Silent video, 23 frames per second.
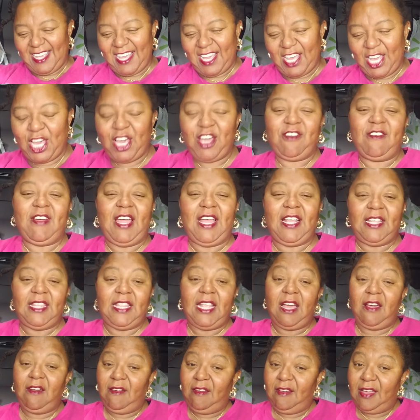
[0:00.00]
All right,
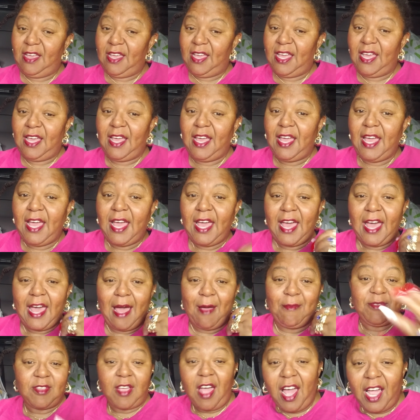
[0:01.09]
now
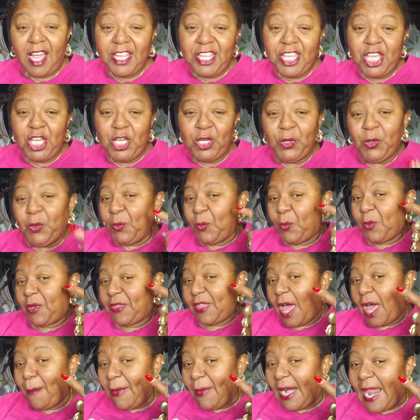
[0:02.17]
I'm talking to you
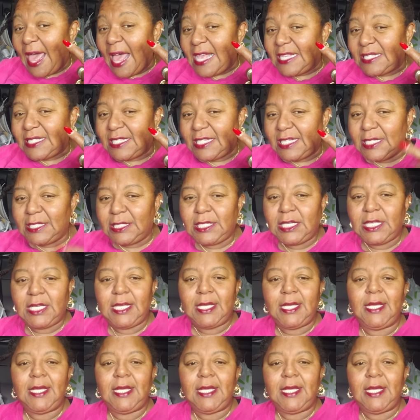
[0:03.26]
without my glasses.